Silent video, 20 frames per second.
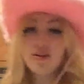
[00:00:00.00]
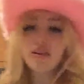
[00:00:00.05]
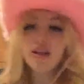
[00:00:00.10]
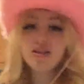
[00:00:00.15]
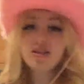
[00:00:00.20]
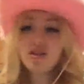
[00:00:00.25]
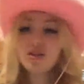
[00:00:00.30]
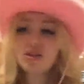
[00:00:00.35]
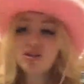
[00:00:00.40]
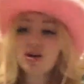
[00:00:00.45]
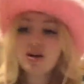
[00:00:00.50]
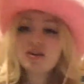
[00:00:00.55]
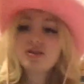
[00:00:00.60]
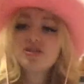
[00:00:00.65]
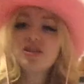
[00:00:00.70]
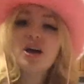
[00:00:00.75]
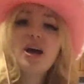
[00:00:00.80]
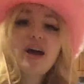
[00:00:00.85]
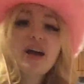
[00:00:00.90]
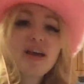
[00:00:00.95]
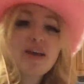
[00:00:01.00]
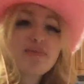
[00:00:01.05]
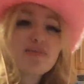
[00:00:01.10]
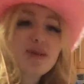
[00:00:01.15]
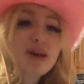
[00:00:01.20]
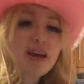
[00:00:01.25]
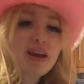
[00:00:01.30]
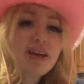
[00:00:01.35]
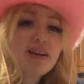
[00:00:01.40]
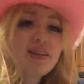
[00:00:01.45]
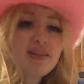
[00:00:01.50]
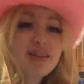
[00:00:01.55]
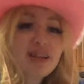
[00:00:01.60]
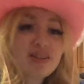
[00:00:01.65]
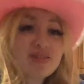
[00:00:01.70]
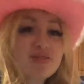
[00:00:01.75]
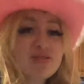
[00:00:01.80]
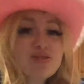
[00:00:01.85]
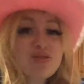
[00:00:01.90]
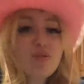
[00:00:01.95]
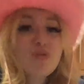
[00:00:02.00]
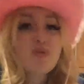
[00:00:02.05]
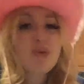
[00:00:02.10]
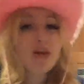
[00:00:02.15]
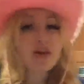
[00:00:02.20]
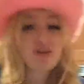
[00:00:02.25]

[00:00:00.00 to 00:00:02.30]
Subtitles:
that's a long time. And that's also way